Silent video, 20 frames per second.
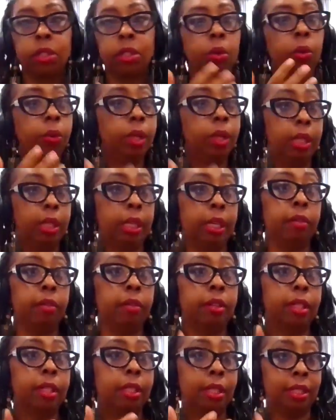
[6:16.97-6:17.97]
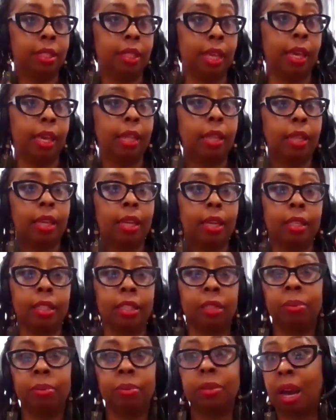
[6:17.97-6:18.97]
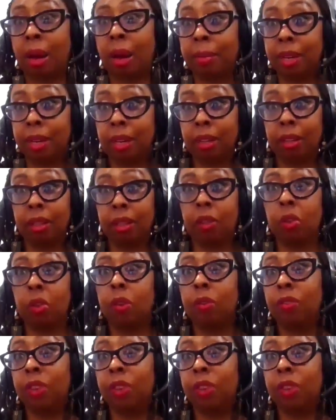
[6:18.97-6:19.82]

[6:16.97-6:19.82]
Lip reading: So we lived in a state that is predominantly